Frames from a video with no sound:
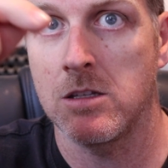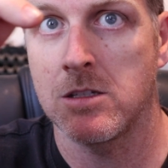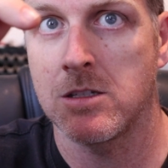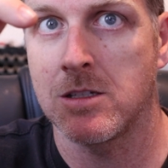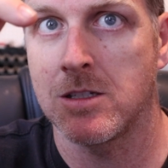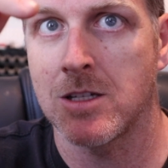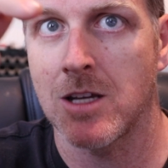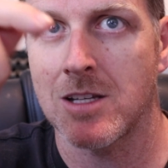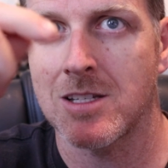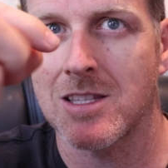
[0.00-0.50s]

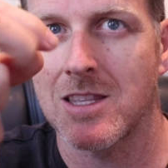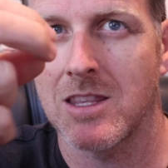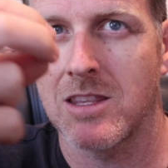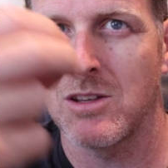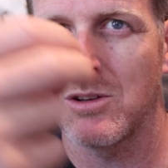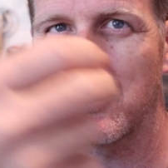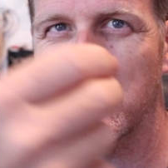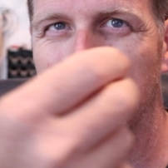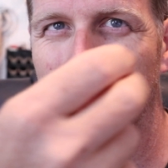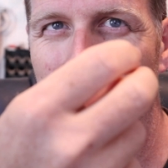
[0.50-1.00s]
just
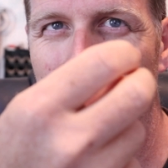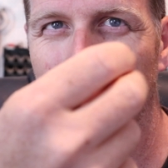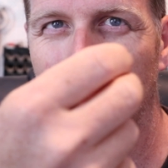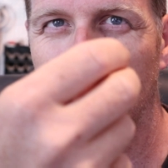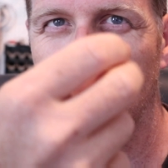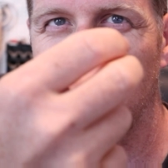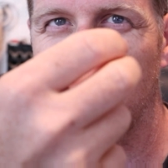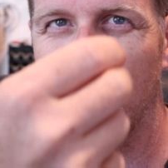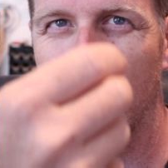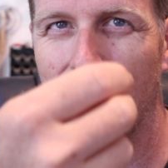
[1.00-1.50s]
those
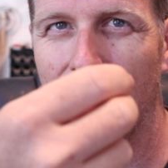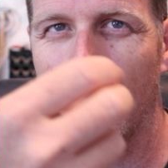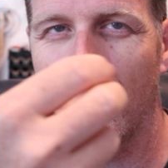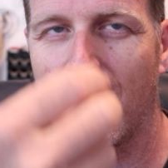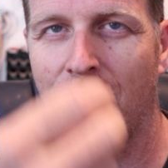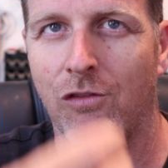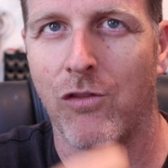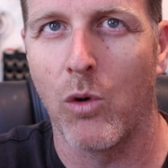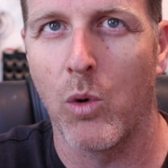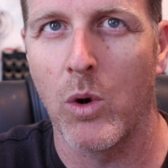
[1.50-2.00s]
little
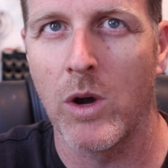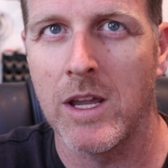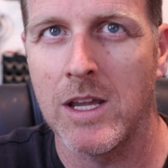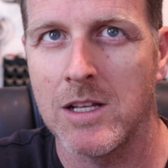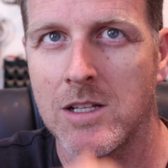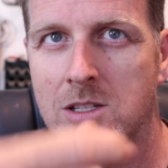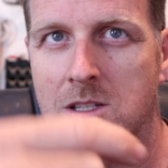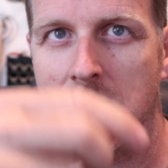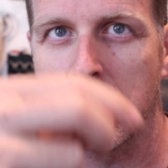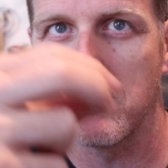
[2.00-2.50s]

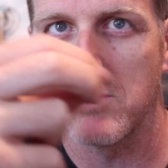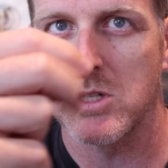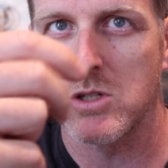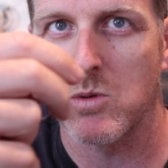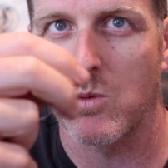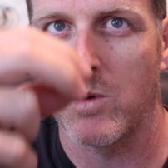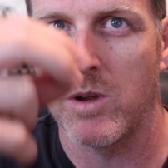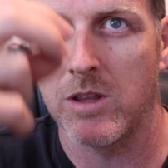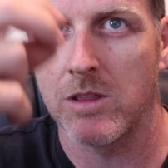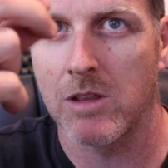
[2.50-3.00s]
voids in
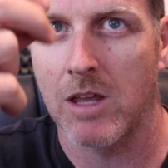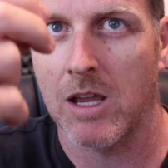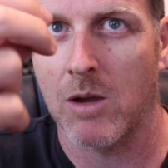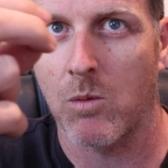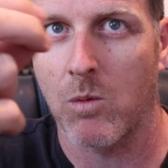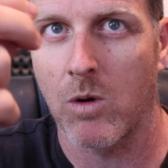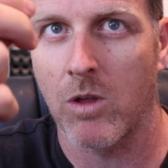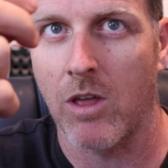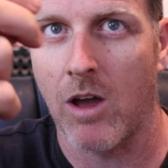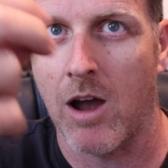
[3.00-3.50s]
between, like
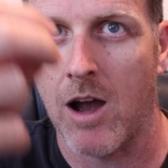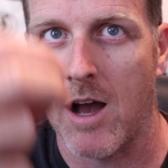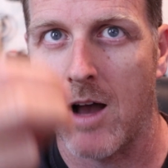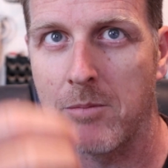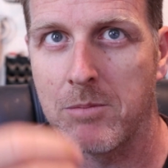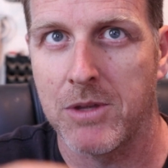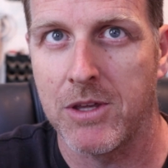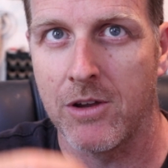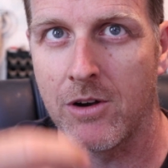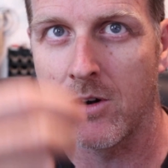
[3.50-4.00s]
where the
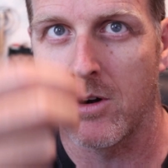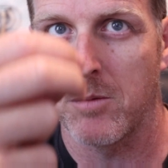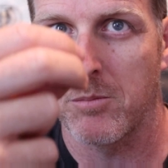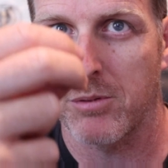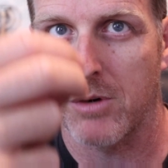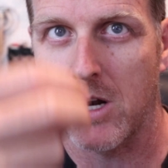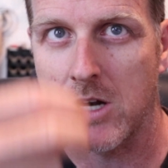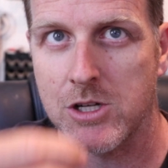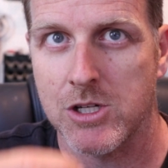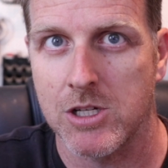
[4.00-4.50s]
hob gear
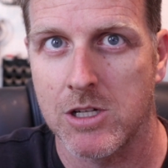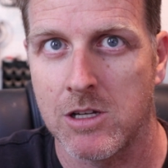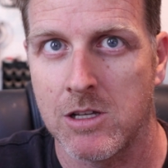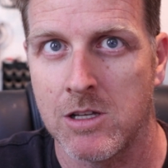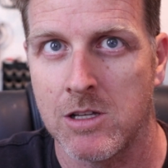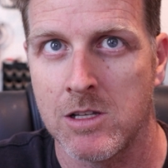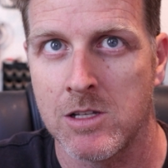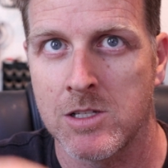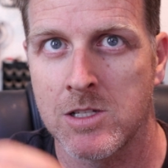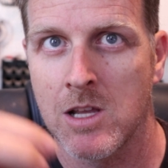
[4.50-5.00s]
impression
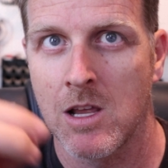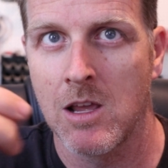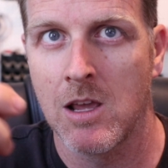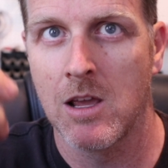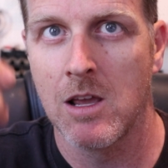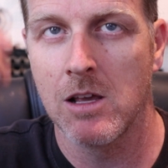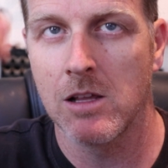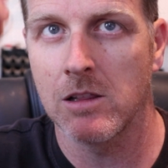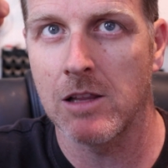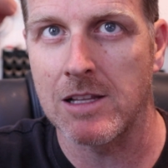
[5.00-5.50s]
is,
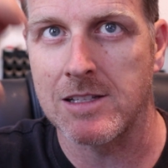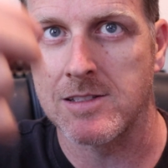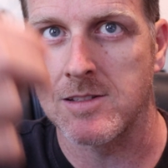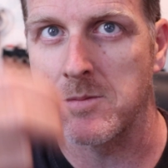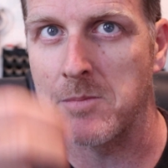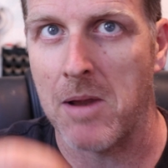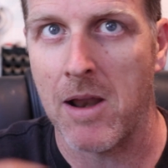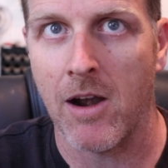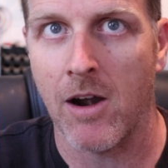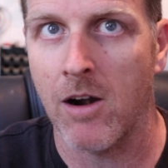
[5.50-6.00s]
lets
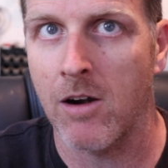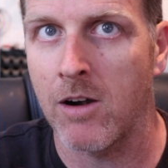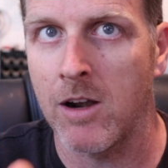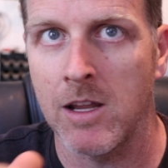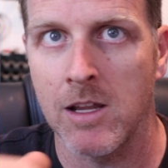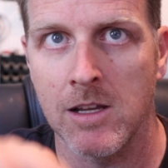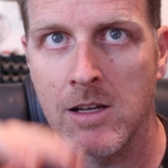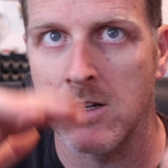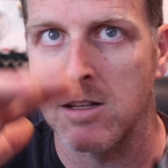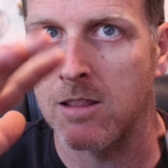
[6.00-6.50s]
some air
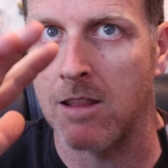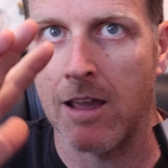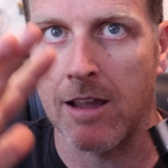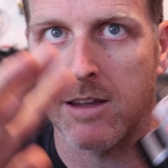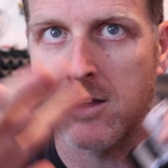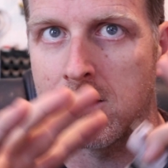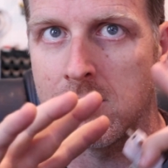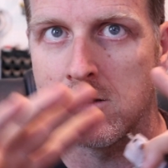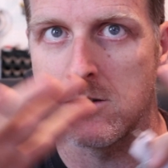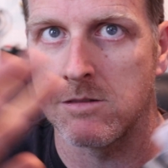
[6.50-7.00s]
in, and
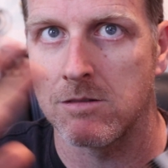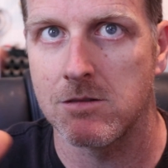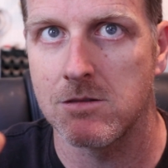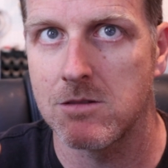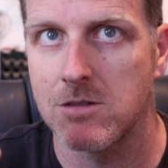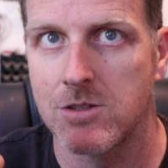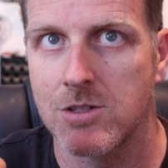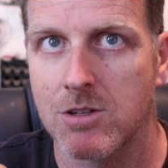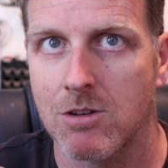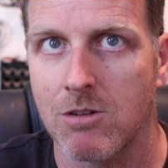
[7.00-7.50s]
that can
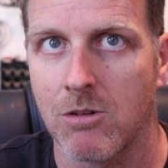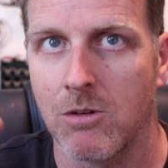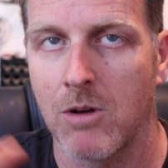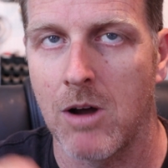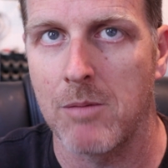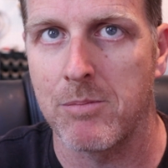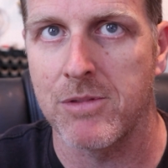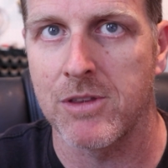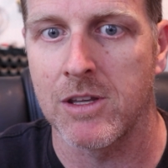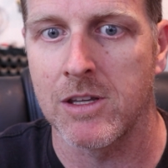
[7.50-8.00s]
screw
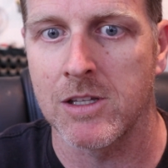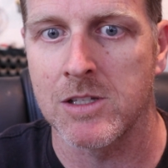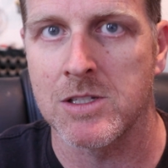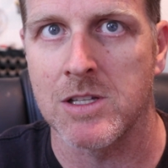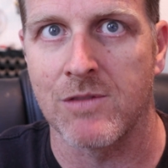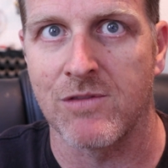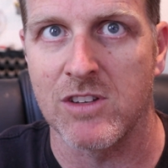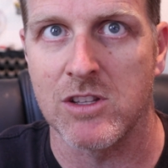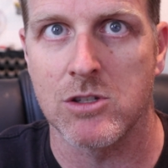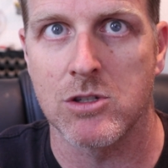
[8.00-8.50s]
up things.
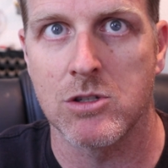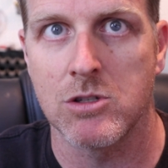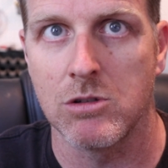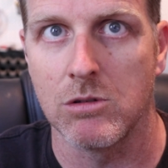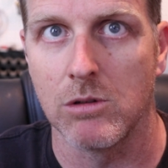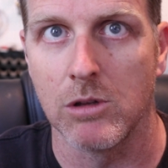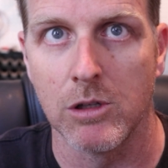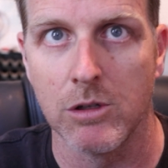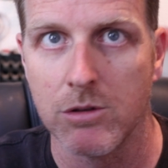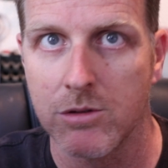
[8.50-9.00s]
If it's
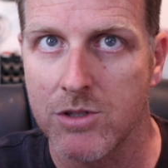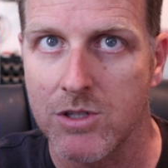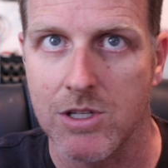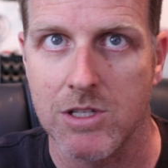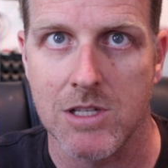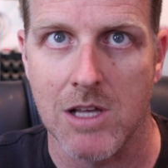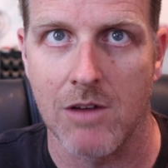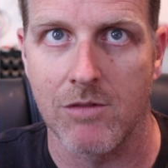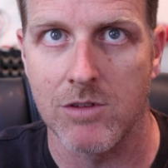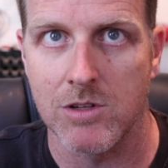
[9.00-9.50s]
too loose,
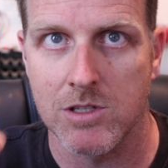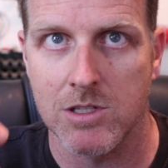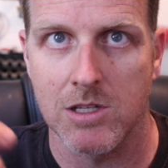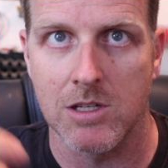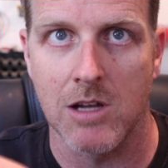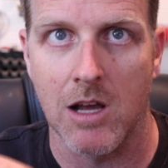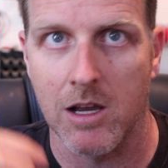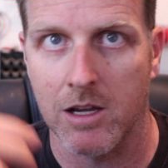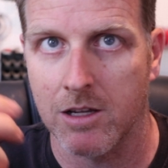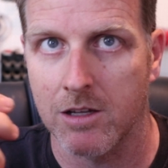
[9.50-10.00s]
it's obviously
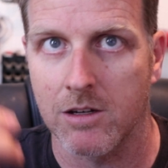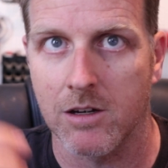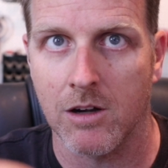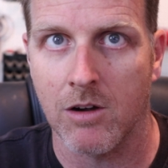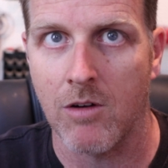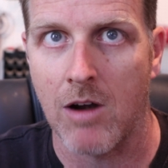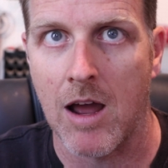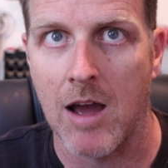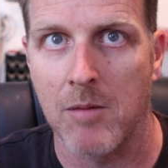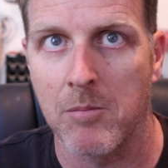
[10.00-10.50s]
not going to
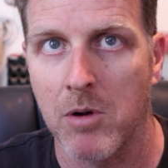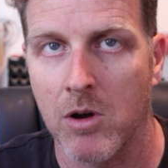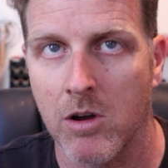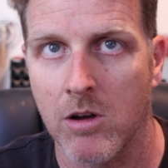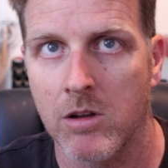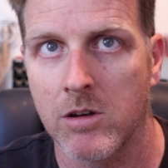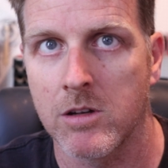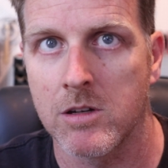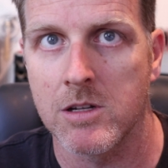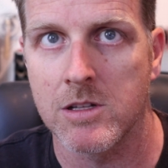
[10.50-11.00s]
grab
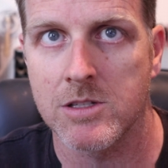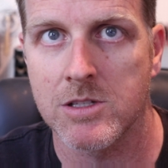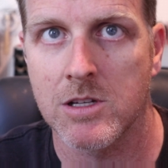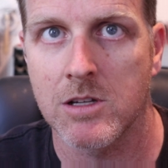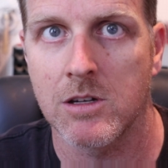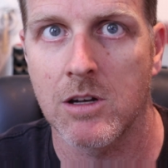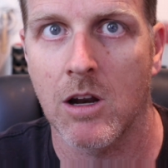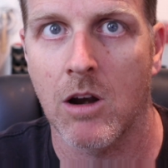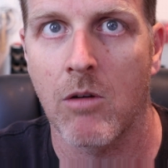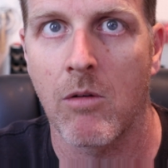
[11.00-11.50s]
on and it's
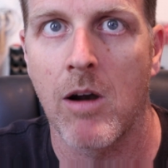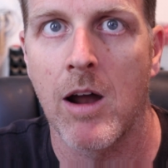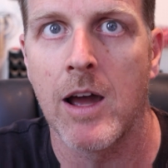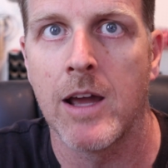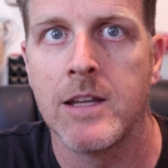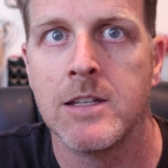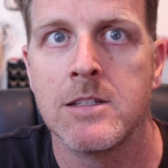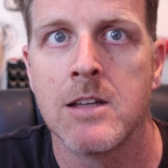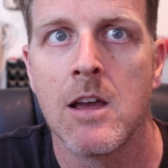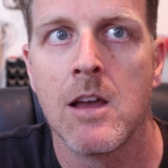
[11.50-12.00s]
going to
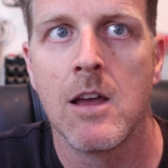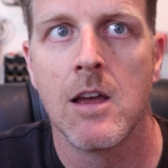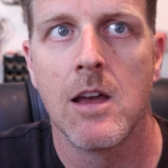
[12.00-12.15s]
grind.